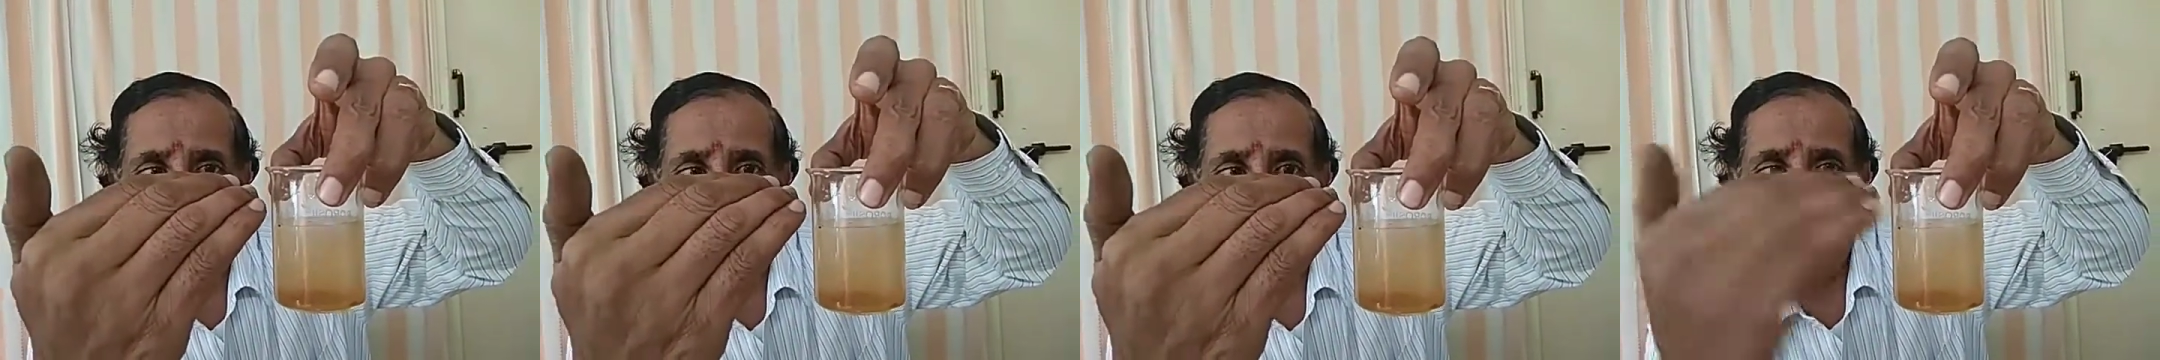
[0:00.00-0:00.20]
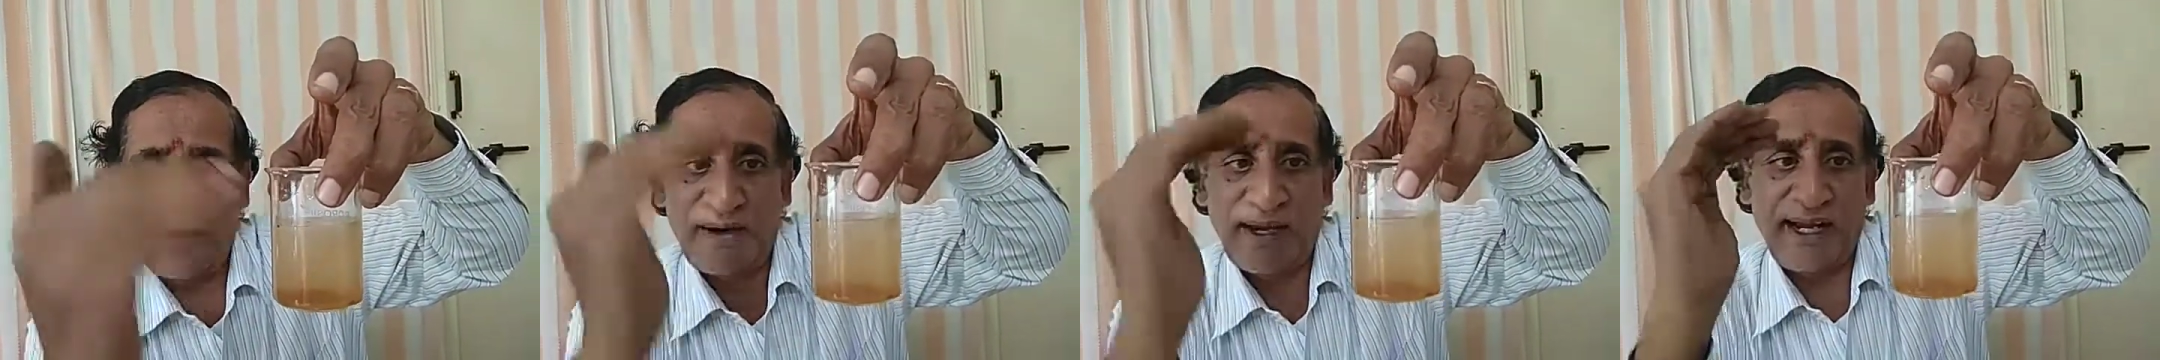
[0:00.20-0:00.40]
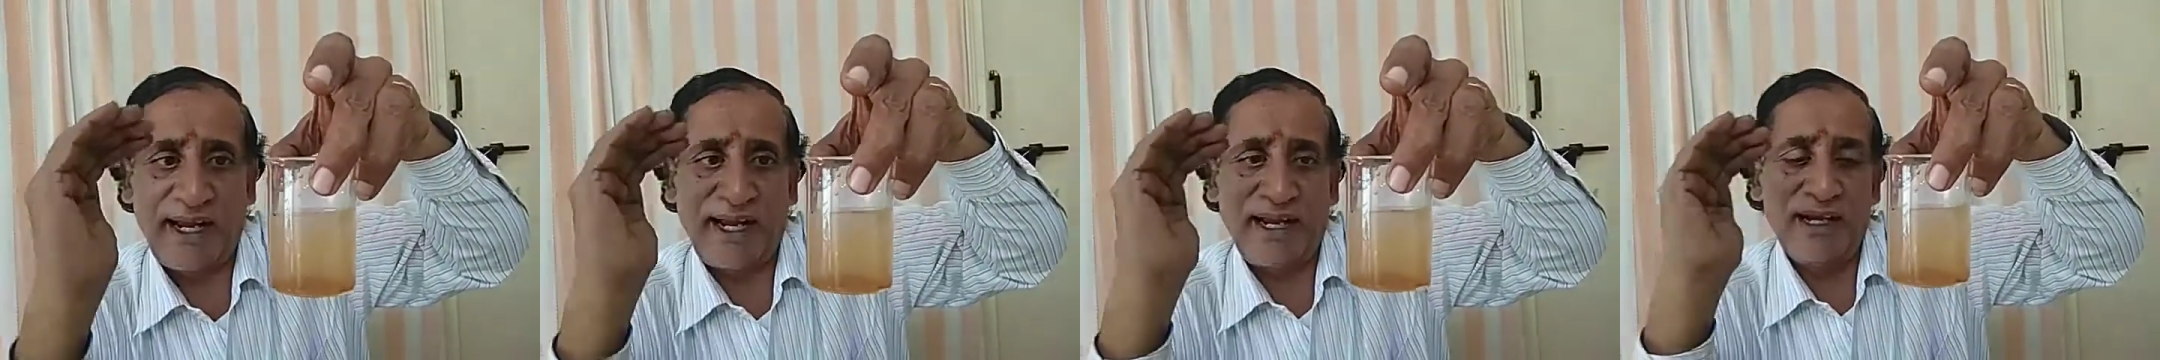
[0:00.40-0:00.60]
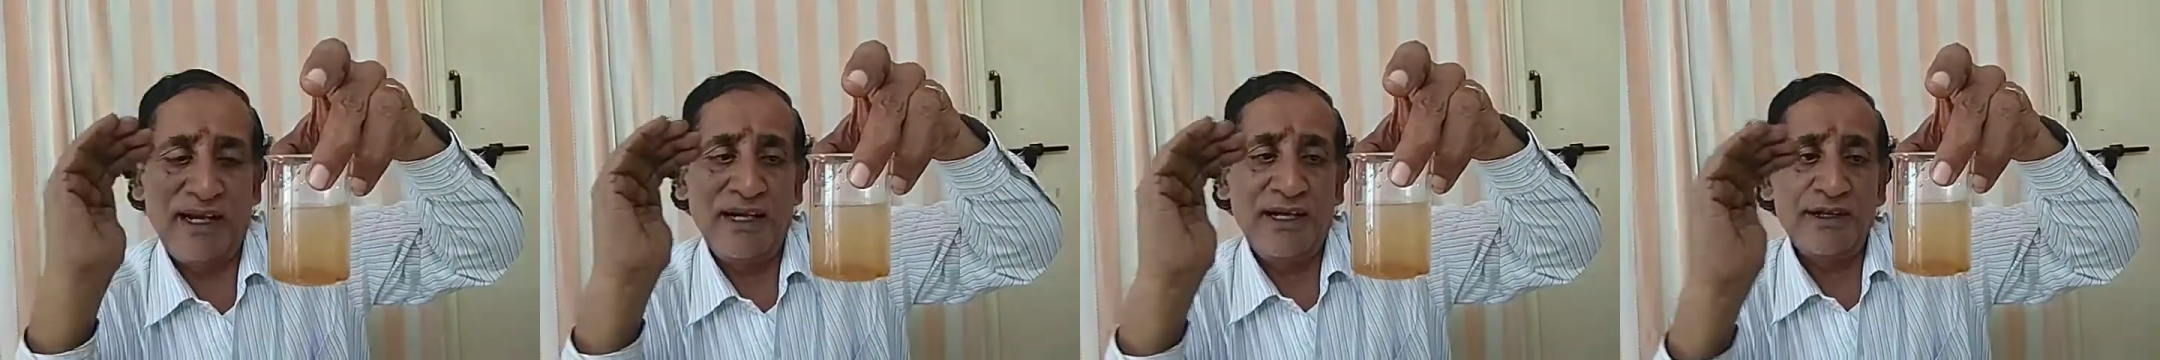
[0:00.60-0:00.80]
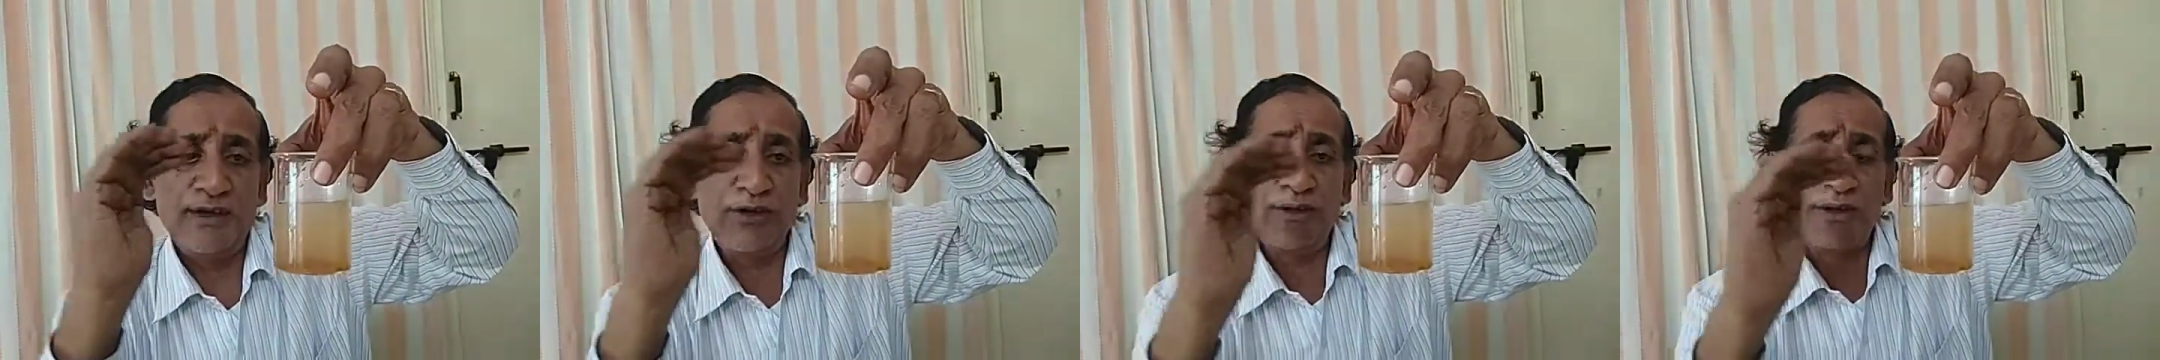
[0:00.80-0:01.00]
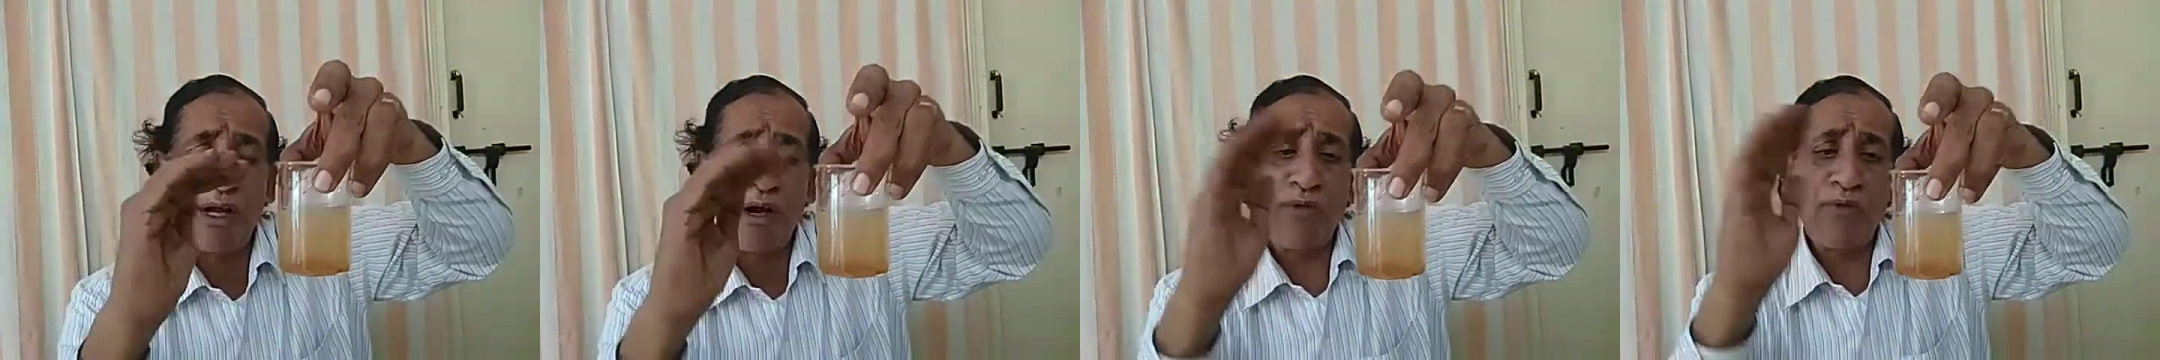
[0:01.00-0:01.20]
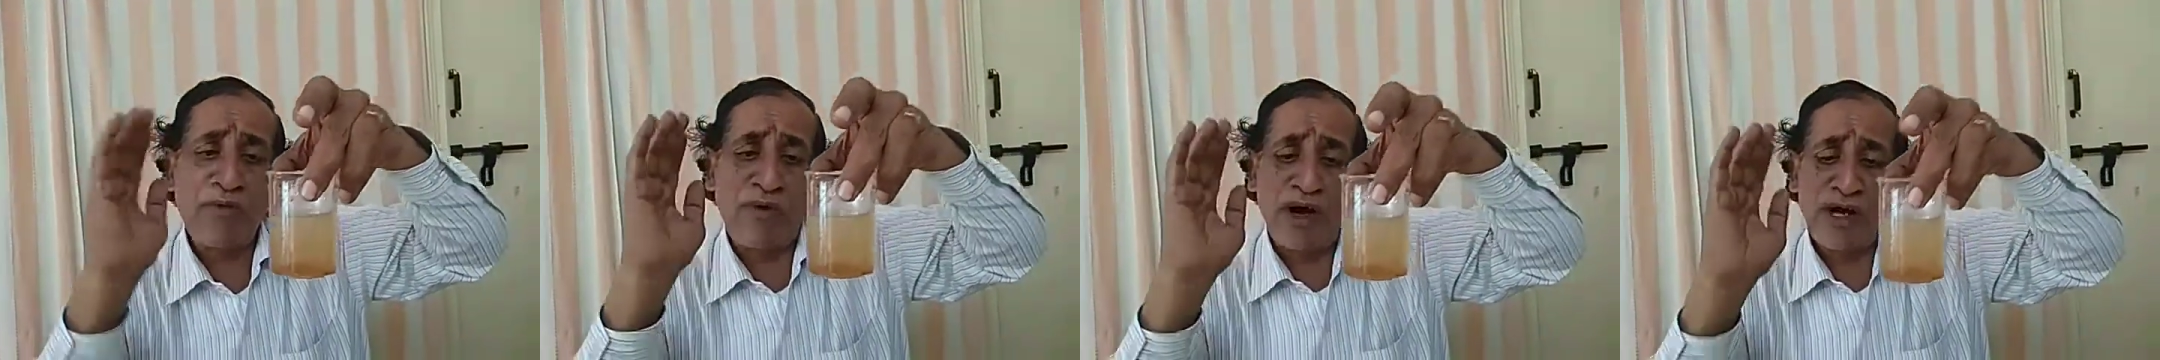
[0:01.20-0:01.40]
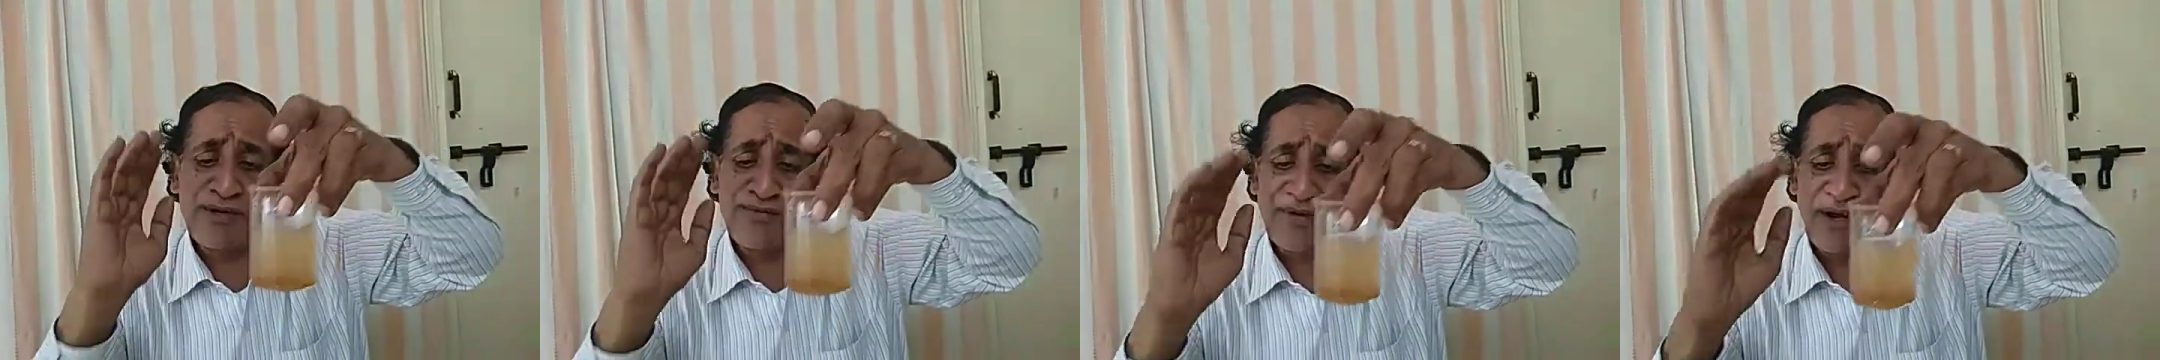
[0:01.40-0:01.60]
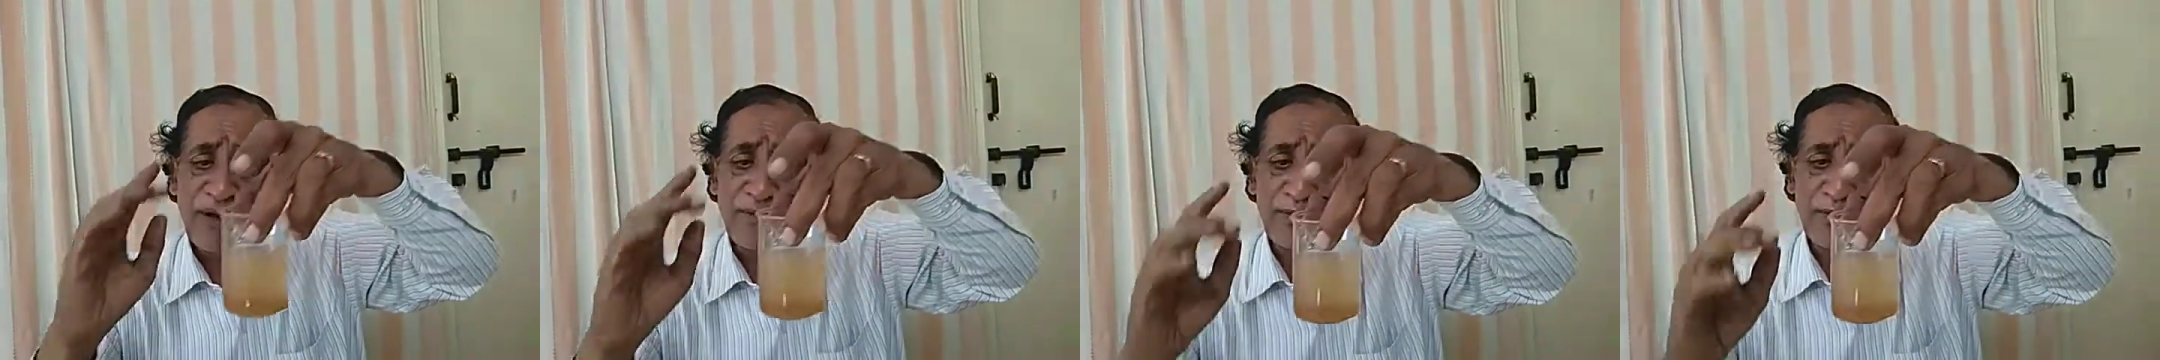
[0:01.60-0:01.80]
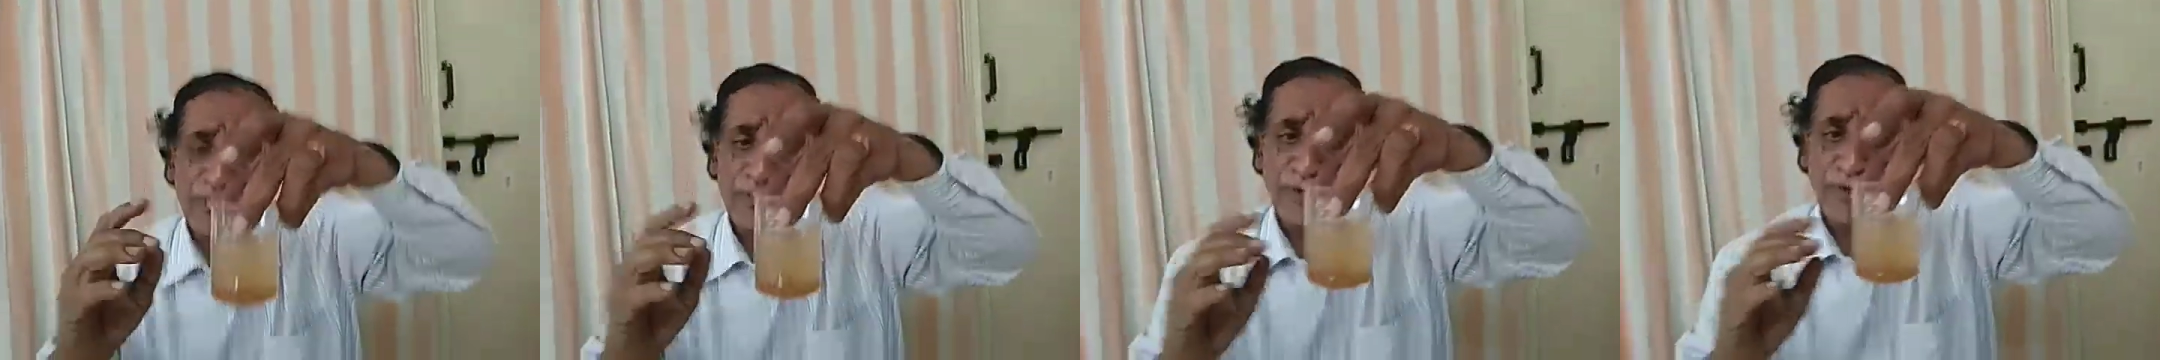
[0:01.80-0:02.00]
Okay. So now what we
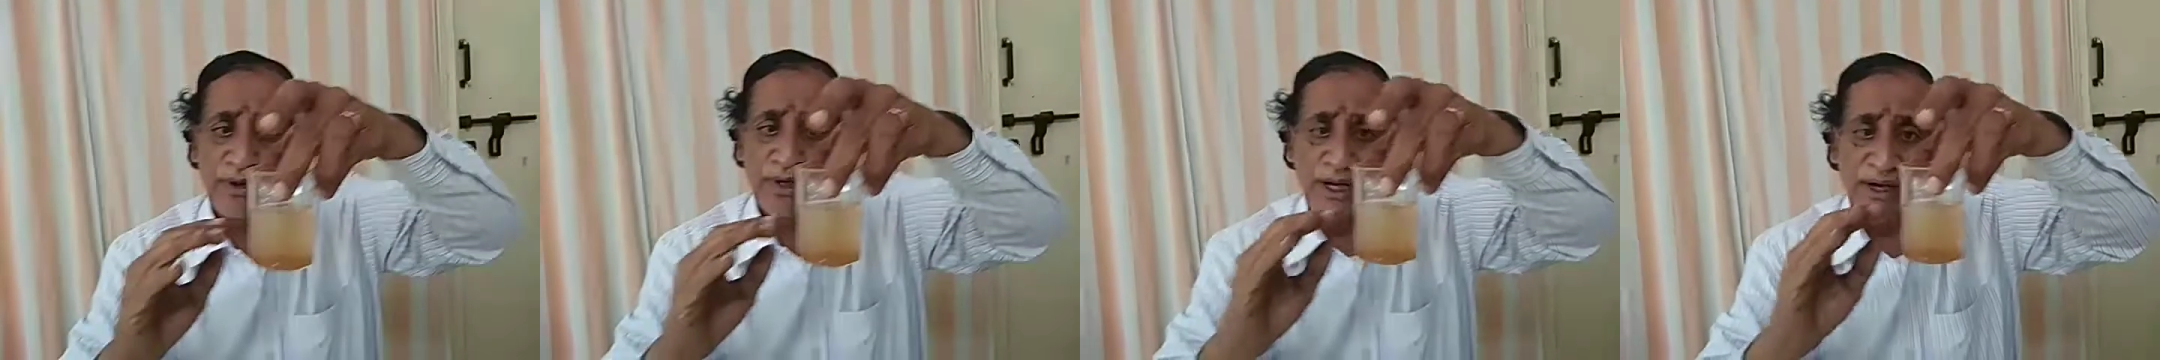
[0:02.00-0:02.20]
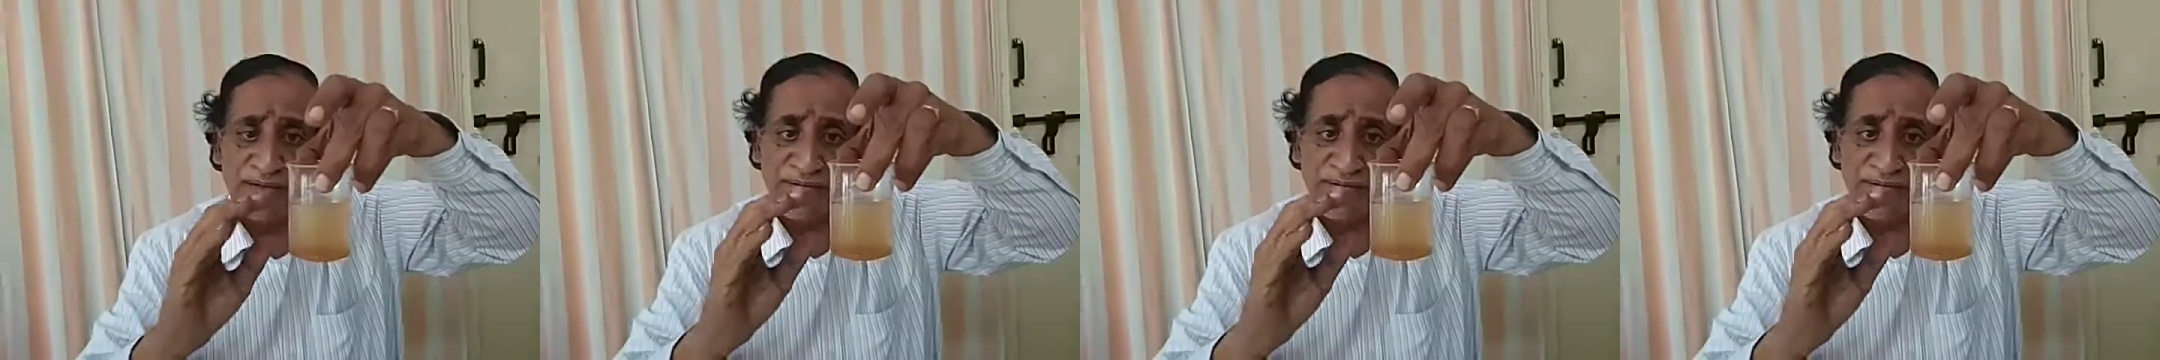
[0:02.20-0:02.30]
have to do?